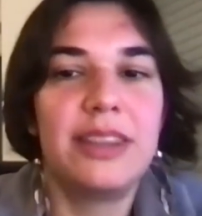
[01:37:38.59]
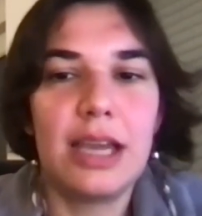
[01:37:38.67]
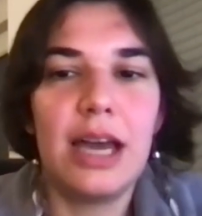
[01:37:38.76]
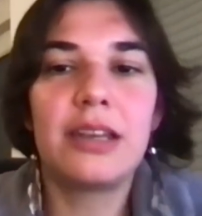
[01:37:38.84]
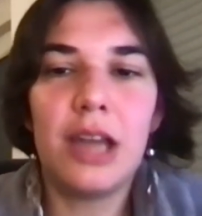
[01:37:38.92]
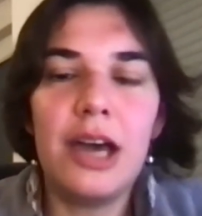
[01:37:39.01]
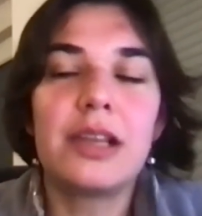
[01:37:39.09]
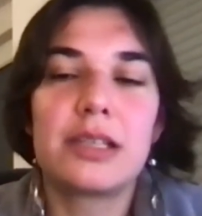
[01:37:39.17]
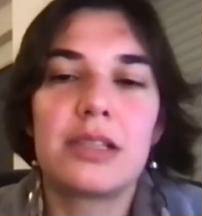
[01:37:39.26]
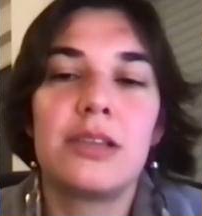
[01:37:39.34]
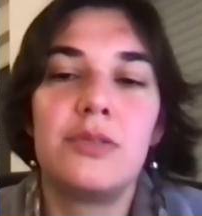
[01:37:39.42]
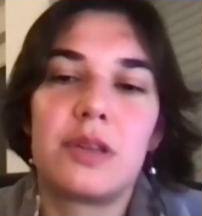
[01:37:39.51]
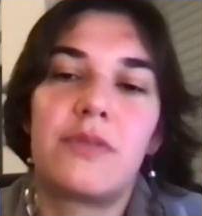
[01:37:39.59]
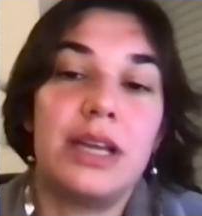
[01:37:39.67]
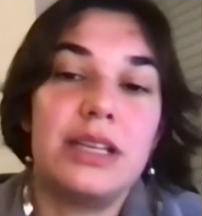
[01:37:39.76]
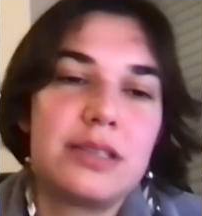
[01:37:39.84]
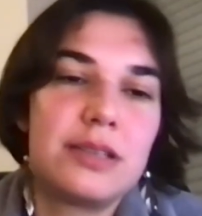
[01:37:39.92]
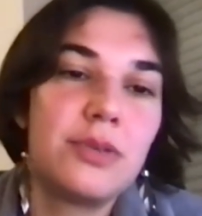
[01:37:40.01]
They had non-exclusive
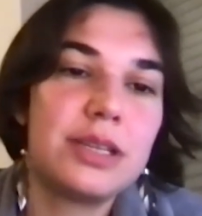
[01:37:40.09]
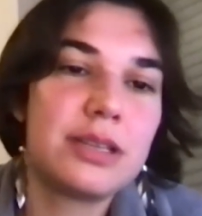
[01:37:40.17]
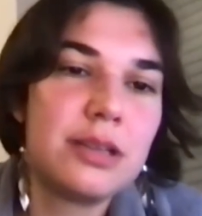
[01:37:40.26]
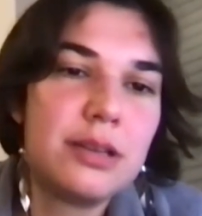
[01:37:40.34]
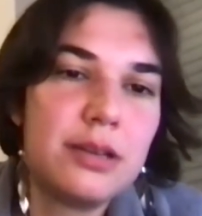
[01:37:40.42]
rights to it,